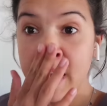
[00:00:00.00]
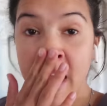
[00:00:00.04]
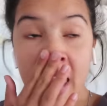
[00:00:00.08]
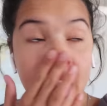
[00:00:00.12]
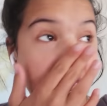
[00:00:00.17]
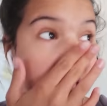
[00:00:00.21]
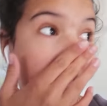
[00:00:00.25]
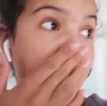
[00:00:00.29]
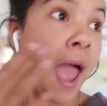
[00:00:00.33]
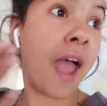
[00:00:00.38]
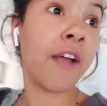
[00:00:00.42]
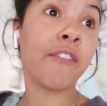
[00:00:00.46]

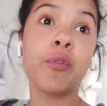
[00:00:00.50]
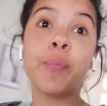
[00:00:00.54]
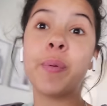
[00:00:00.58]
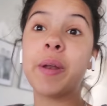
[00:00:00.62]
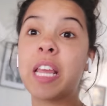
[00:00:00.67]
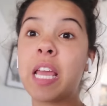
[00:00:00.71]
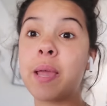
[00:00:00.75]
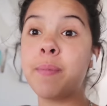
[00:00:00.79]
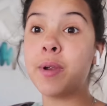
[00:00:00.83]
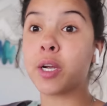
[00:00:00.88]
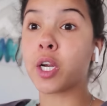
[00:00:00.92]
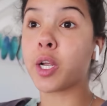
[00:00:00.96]
Okay,
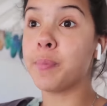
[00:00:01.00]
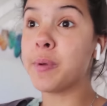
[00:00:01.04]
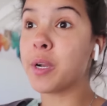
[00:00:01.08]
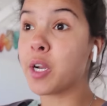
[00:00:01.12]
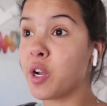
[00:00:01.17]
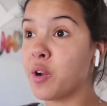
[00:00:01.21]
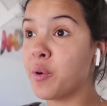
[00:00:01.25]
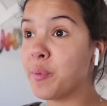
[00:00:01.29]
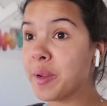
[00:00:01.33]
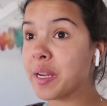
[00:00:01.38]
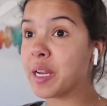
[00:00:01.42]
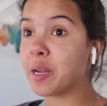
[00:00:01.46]
everybody, come here, come here,
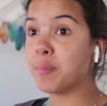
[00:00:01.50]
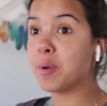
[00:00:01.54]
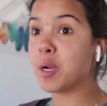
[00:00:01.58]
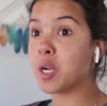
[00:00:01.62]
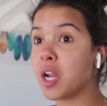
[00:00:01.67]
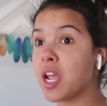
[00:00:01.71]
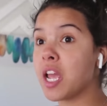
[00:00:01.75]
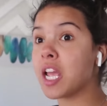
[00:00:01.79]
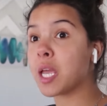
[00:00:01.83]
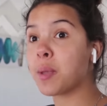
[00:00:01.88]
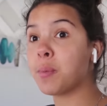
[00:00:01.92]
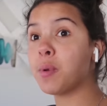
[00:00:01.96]
come here, come here,
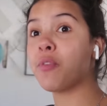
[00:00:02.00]
come